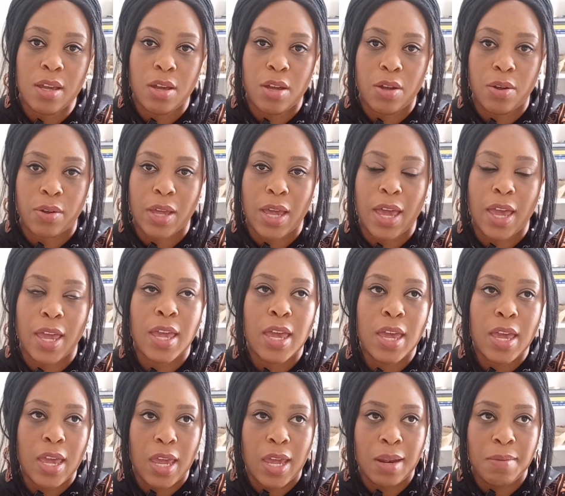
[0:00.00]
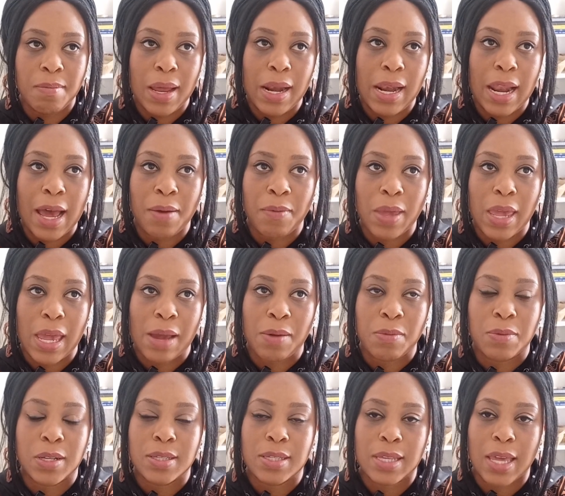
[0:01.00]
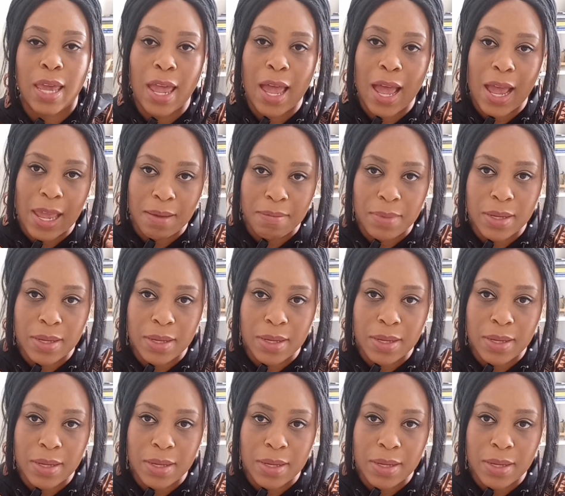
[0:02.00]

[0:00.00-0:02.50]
Okay. In Malawi, I will say I am